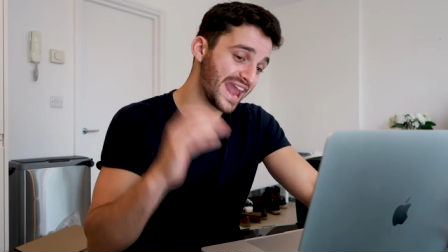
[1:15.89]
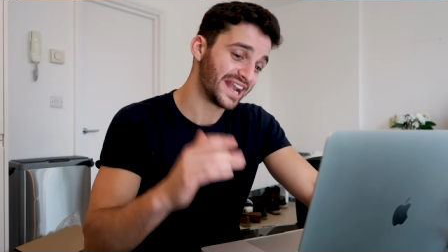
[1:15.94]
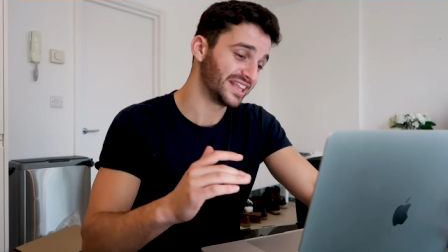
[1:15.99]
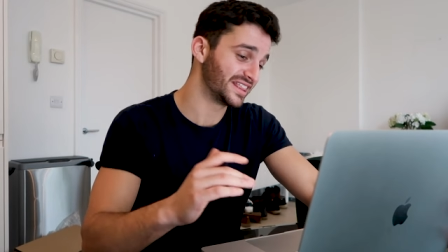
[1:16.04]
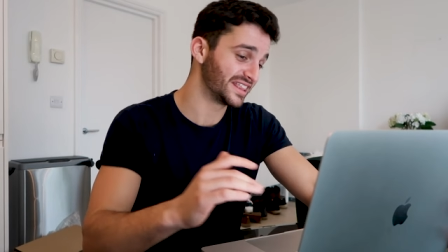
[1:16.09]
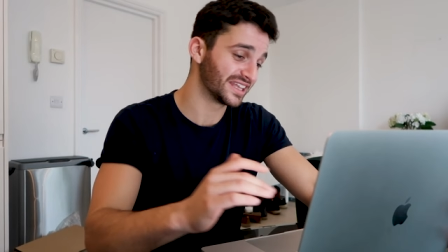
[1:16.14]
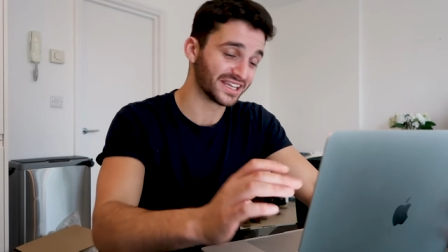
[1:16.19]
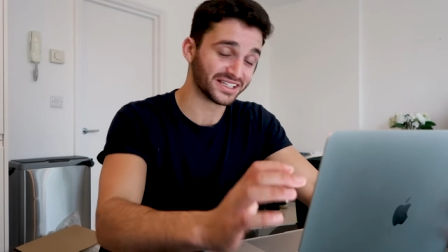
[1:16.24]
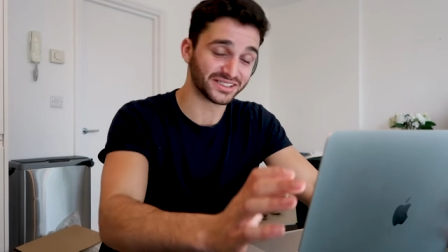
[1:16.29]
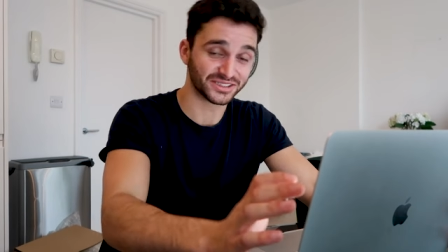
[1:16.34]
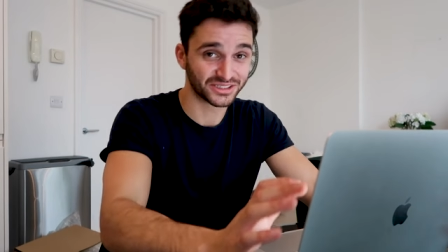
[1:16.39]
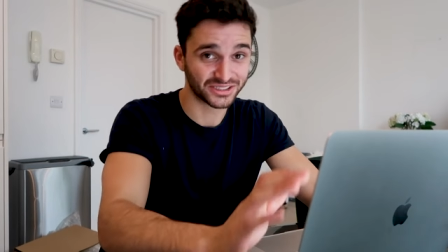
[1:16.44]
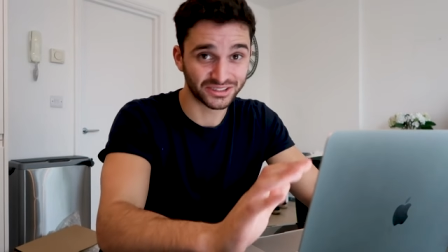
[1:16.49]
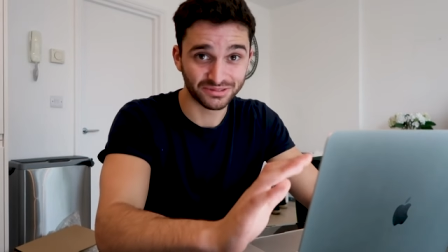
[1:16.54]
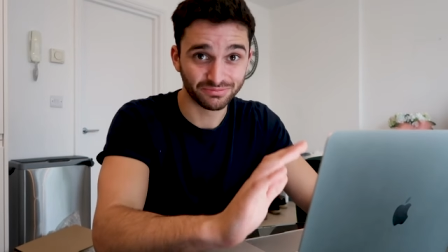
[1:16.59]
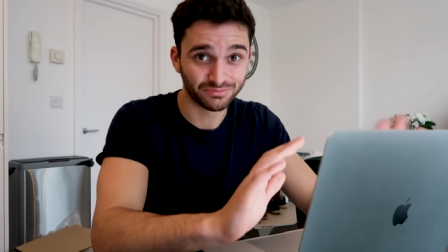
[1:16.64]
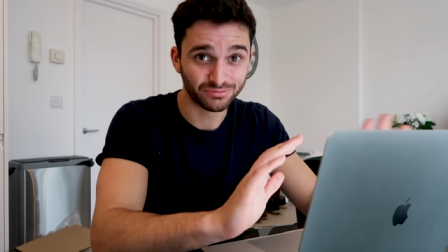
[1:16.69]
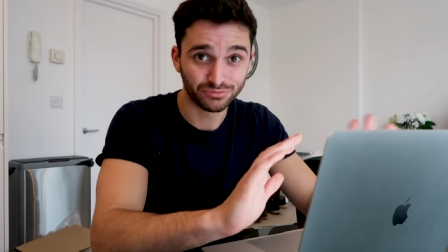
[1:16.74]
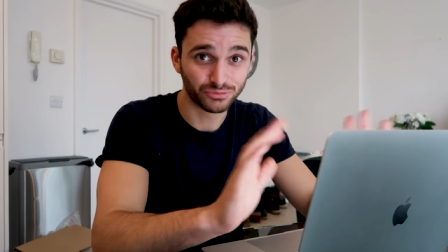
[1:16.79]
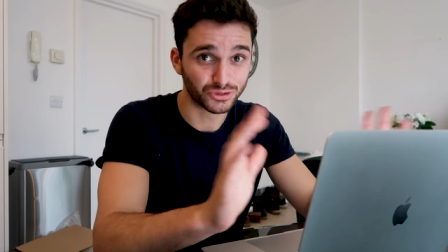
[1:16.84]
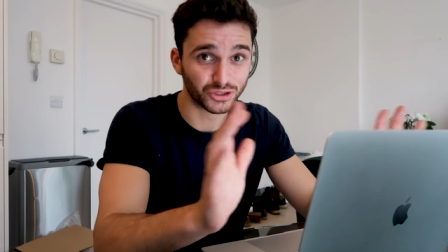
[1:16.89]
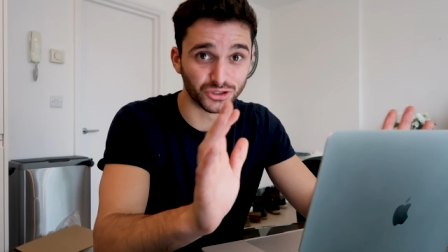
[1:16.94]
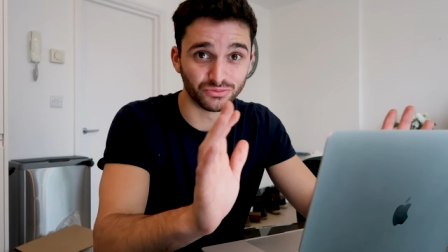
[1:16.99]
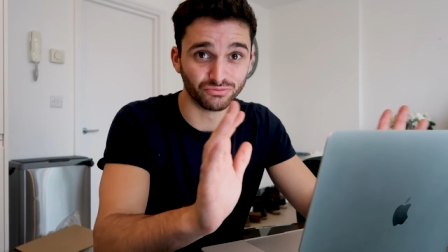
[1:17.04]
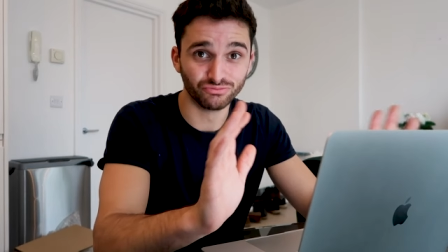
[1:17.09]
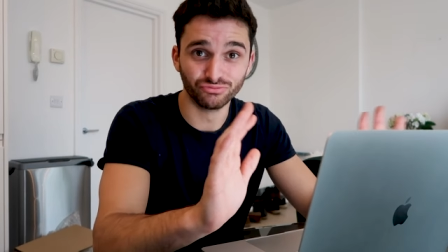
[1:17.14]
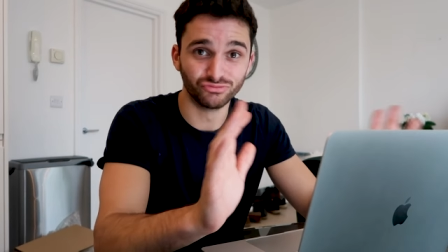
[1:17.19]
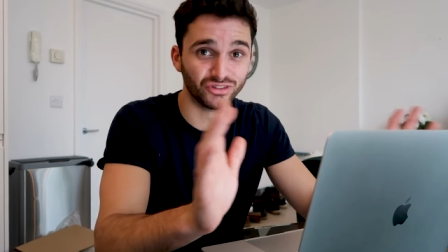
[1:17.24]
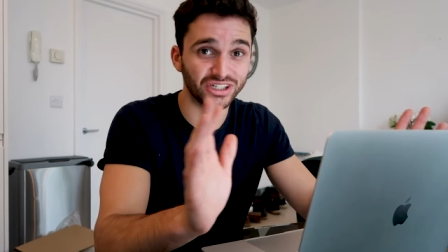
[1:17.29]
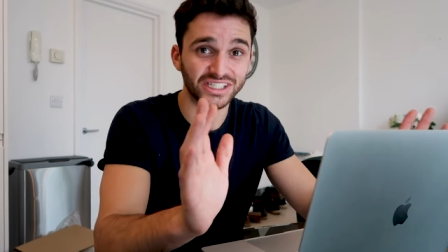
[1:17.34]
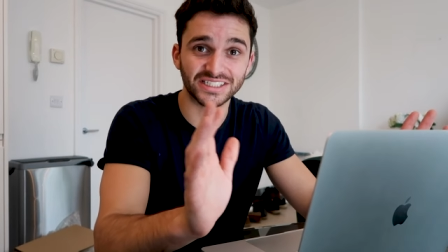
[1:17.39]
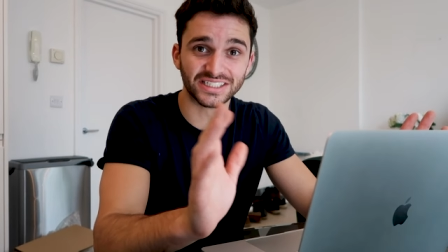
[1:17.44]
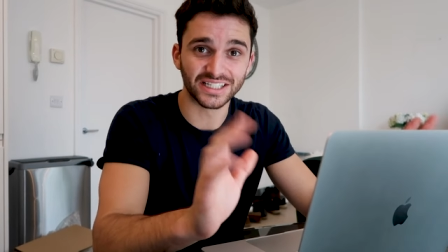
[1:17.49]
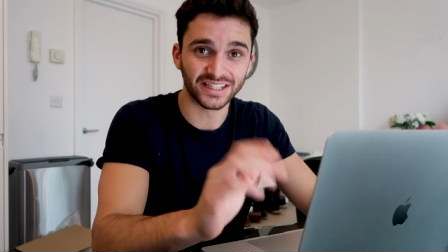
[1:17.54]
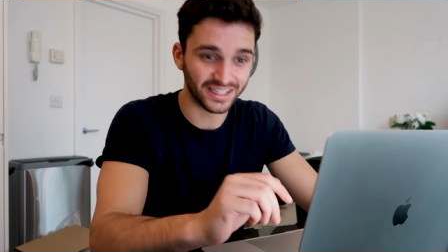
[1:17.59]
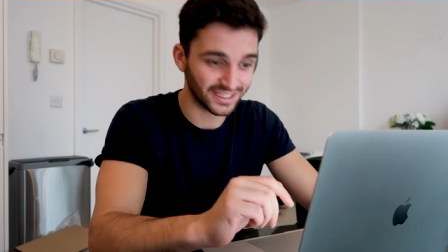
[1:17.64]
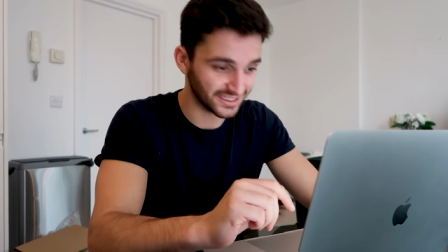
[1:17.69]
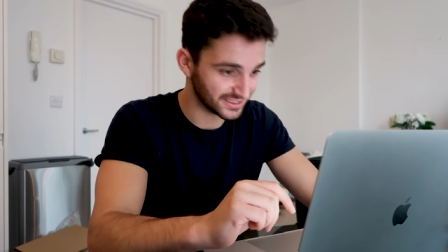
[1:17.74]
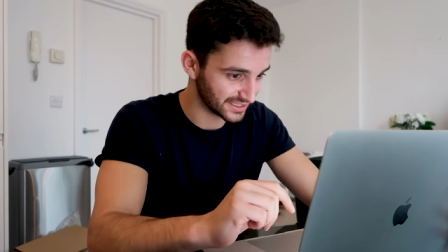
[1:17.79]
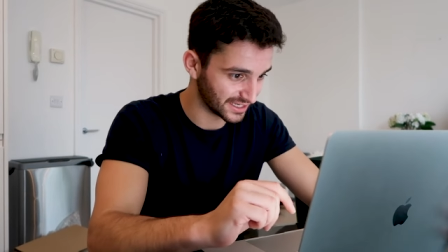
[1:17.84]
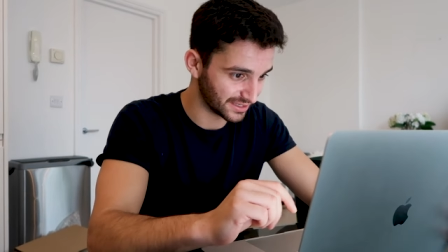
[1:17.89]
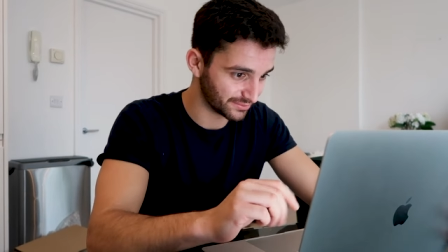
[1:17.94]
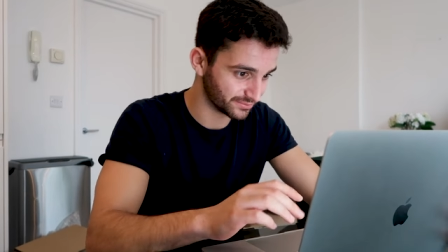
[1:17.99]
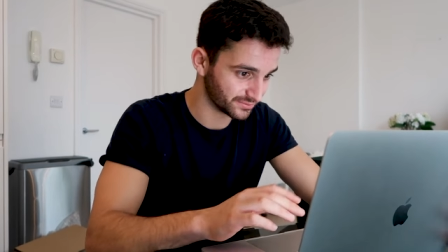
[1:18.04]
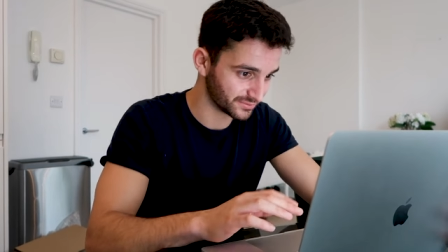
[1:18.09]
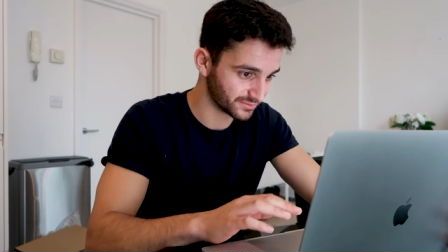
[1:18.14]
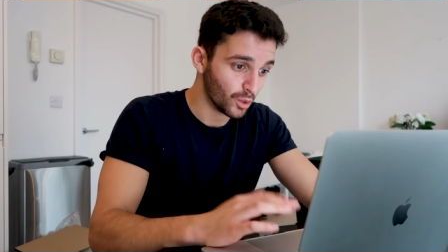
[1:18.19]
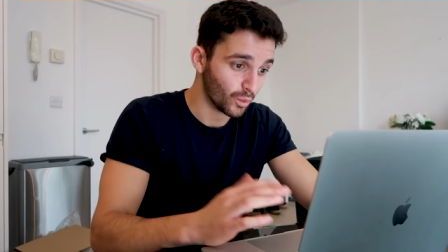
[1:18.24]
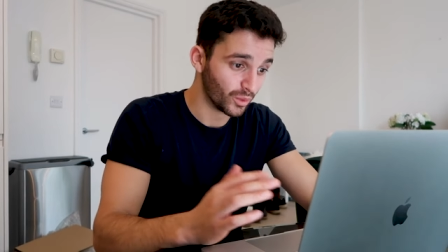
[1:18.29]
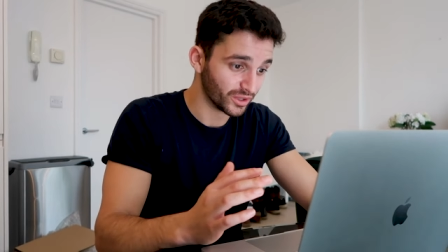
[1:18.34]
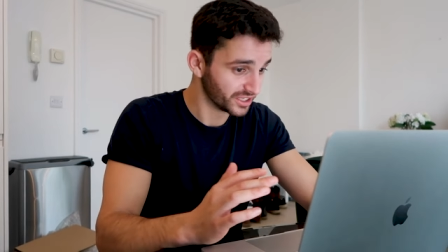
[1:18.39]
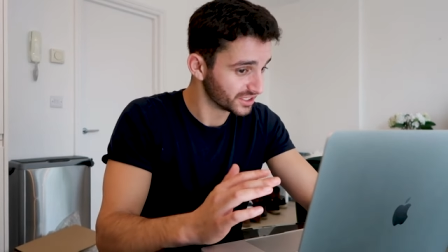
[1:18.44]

anything else to resit the exam.